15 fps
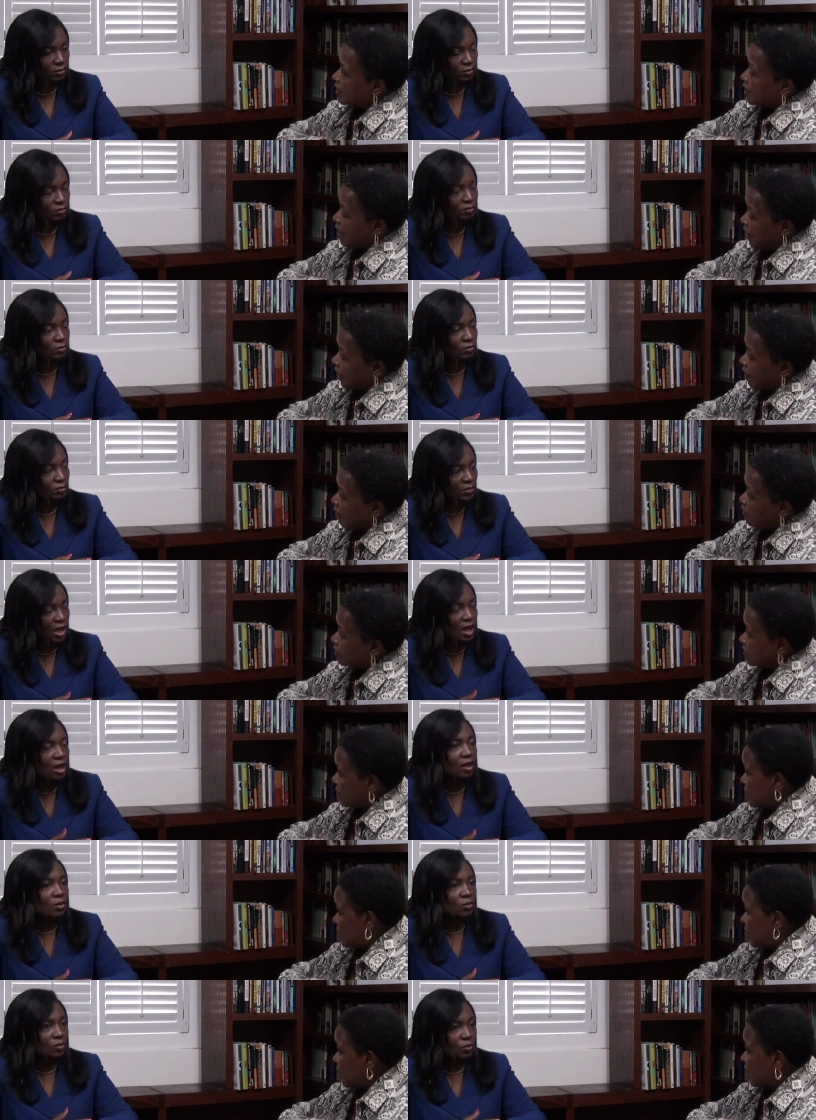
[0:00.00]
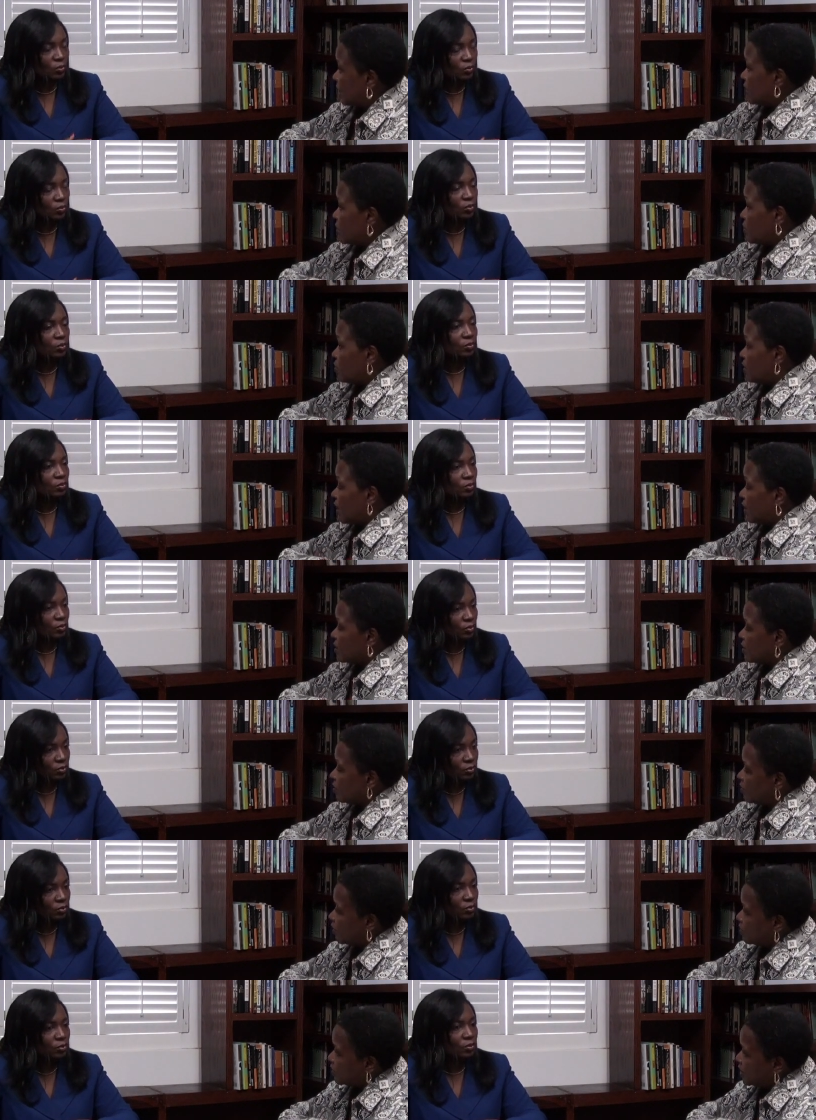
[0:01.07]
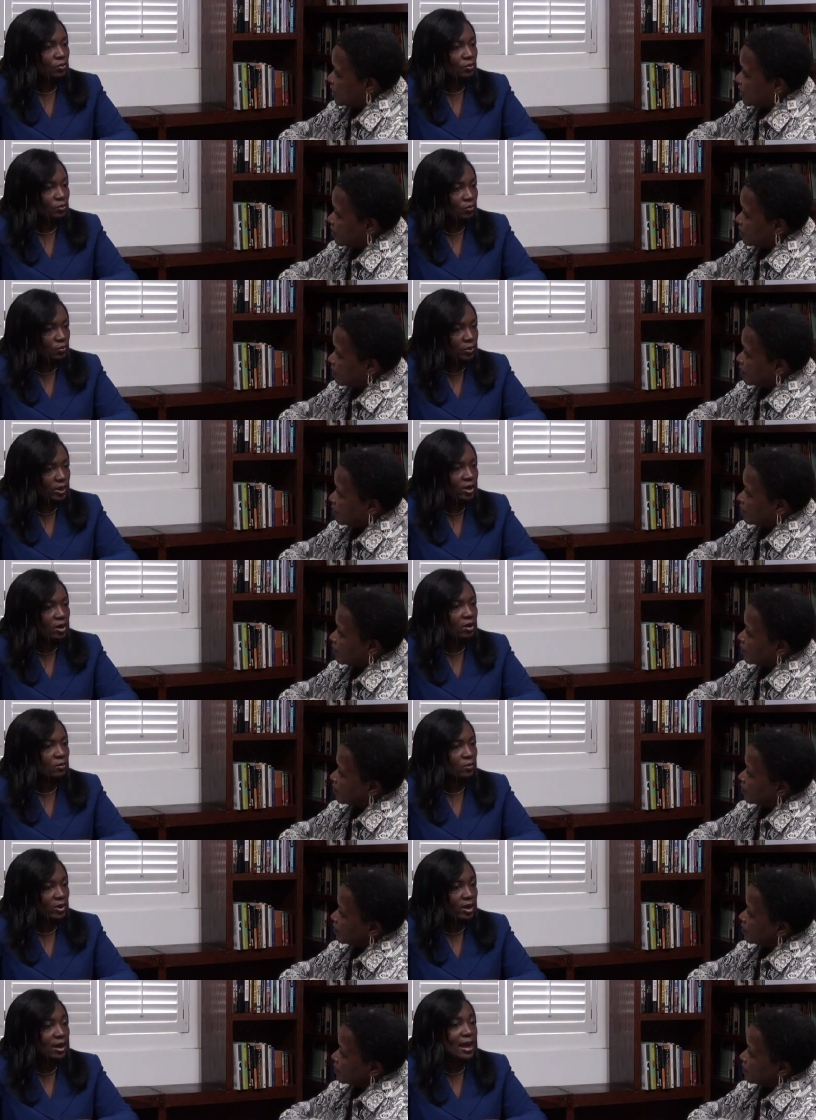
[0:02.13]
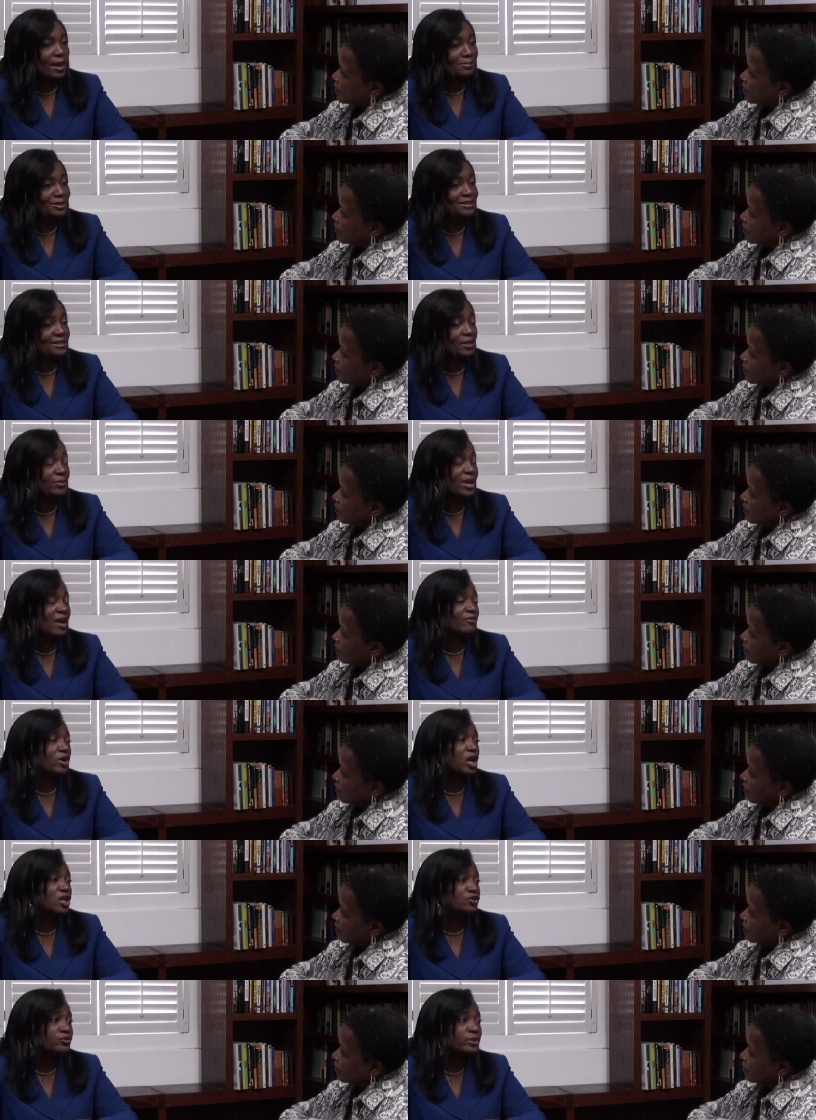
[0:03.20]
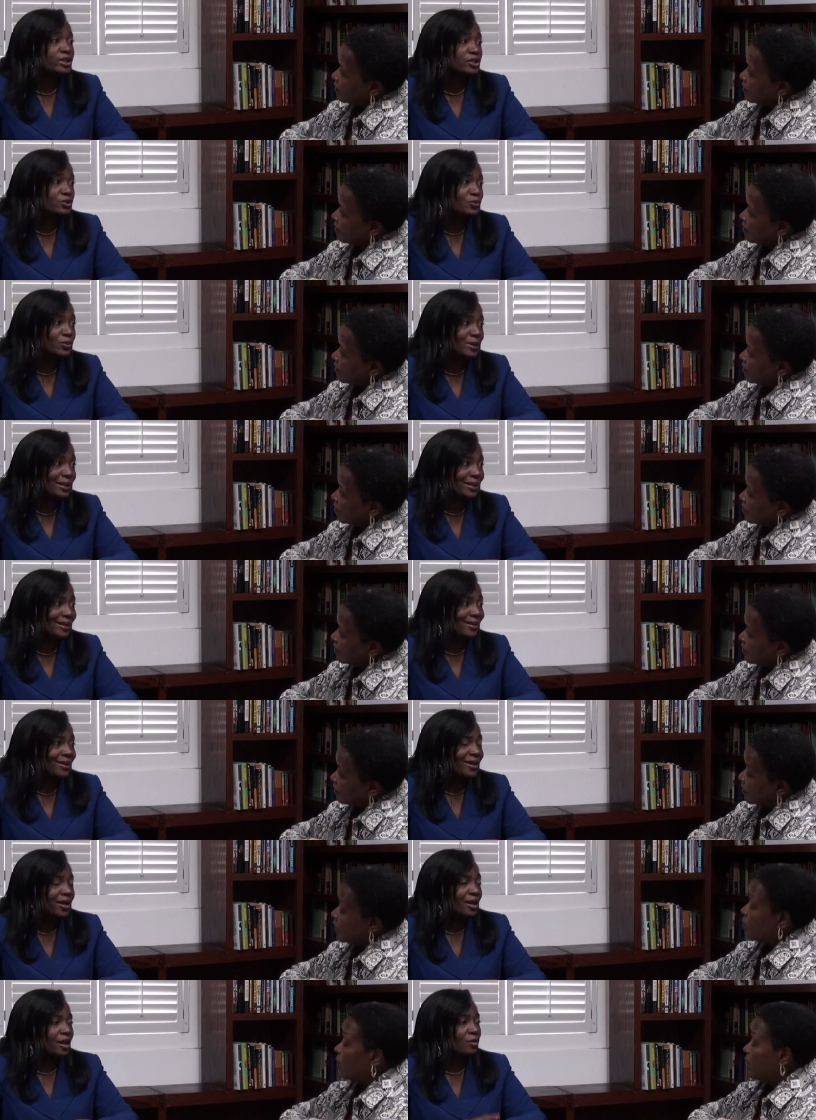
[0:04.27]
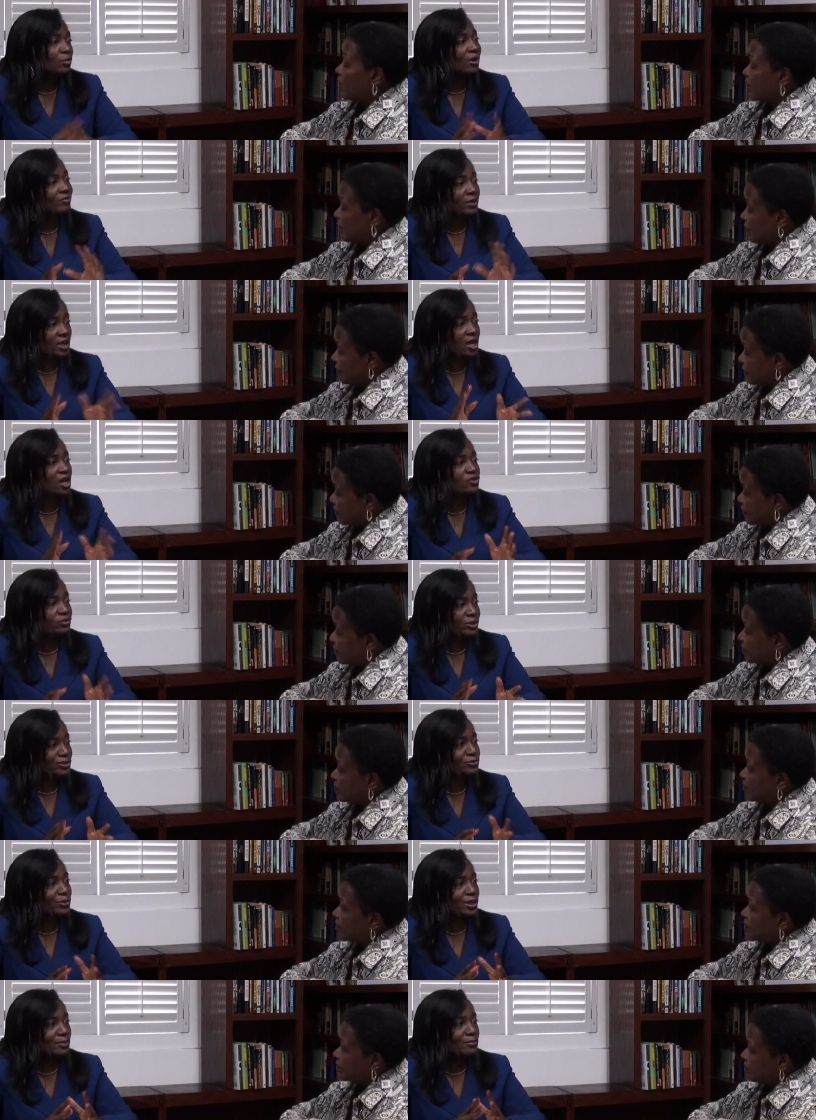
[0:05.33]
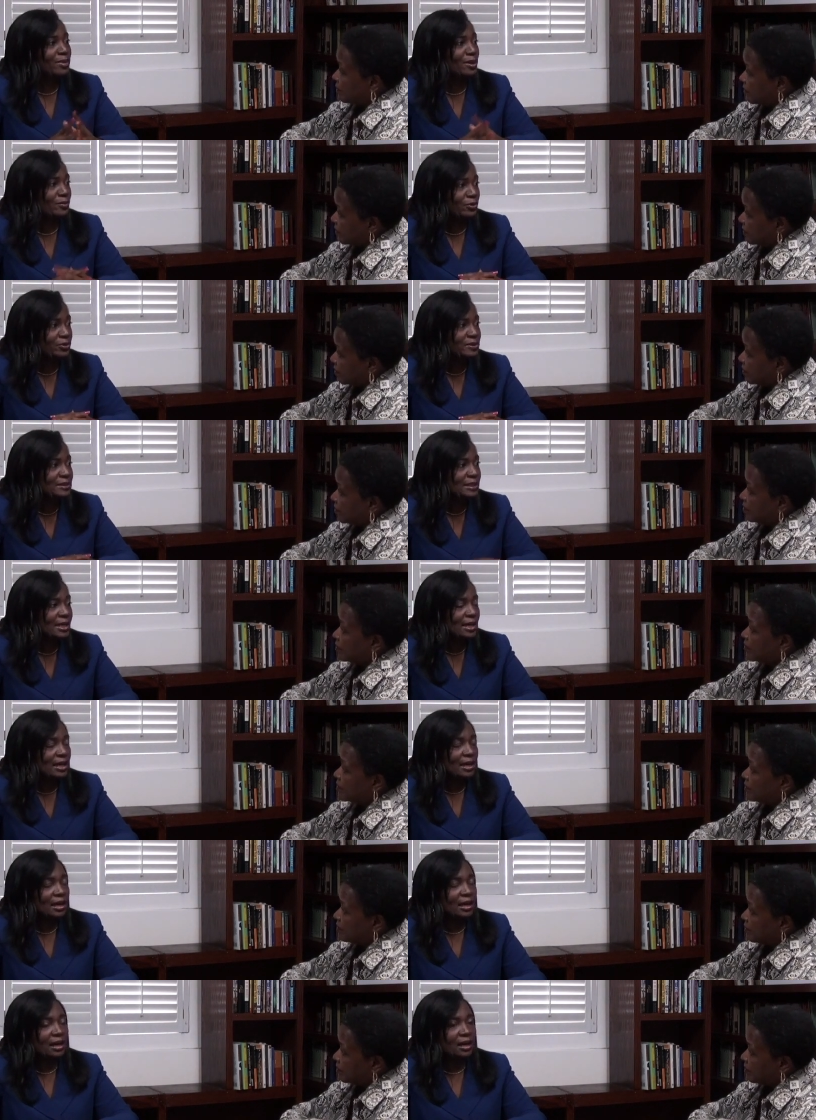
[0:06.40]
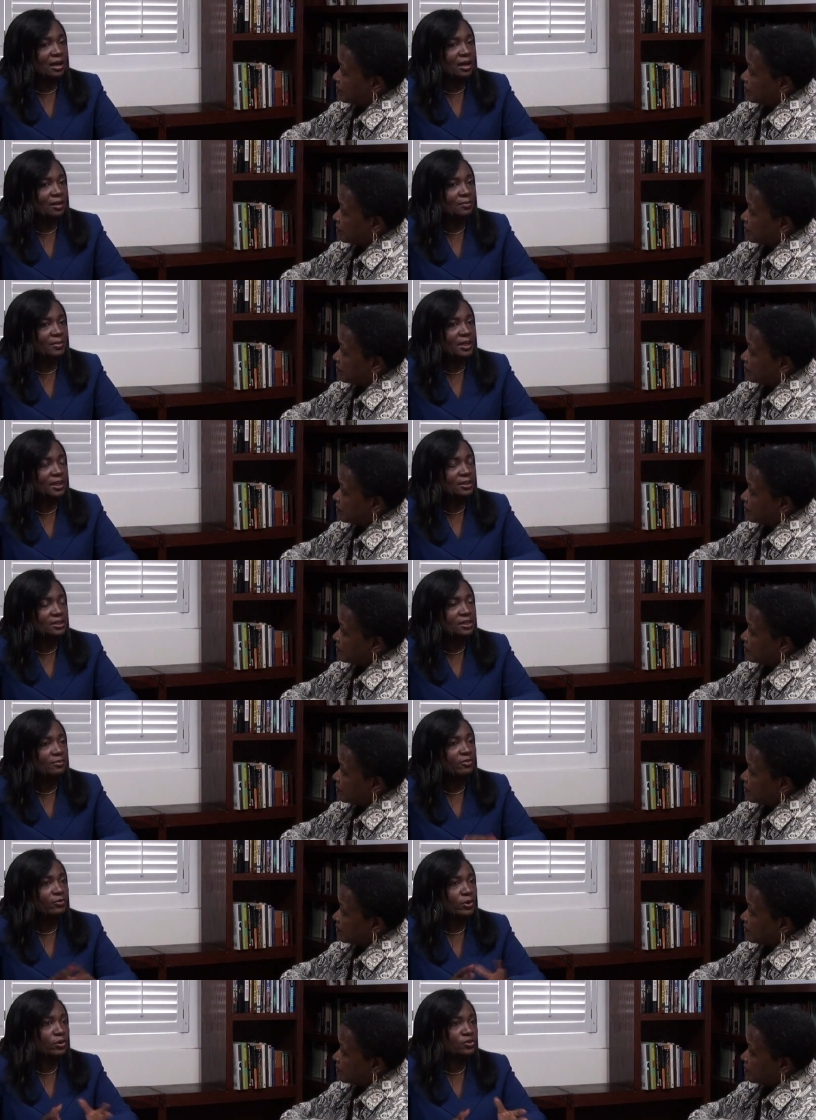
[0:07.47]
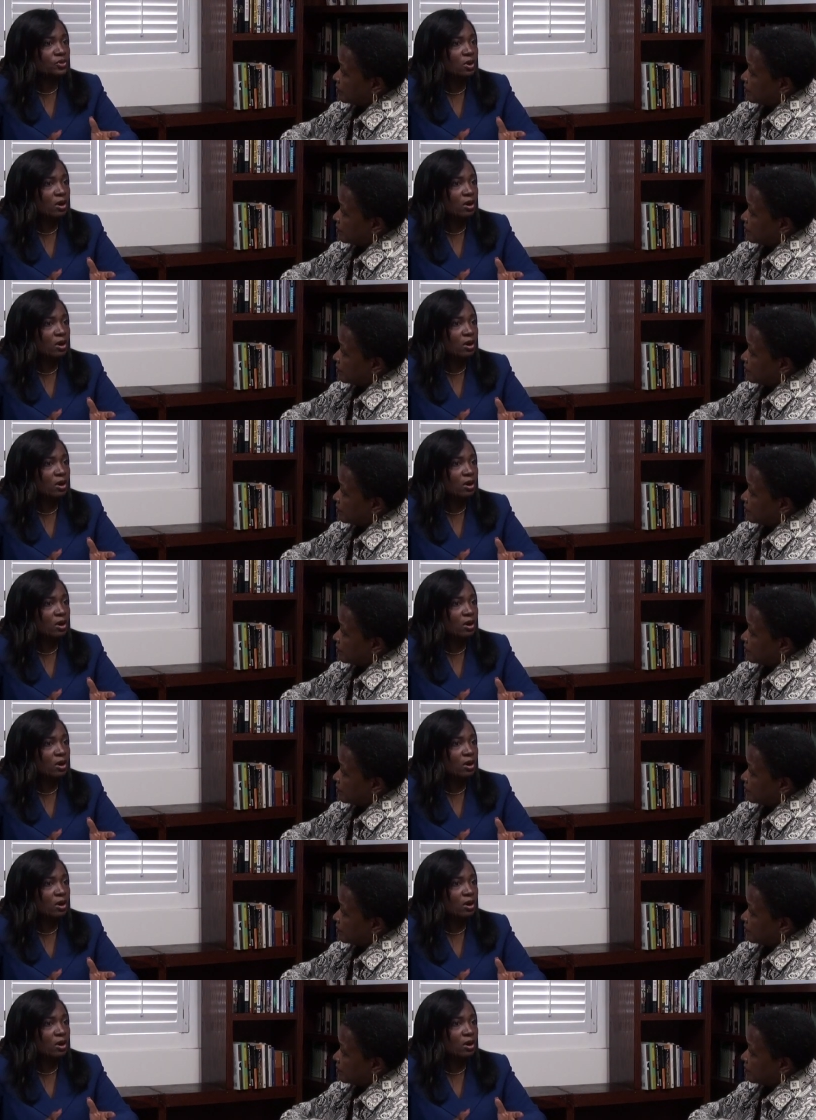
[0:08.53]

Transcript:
Speaker 1: now, today, in 2015? We
Speaker 2: are, we are happy to say we have 120, wow. uh, roughly 120 members. Mm -hmm. um, some of those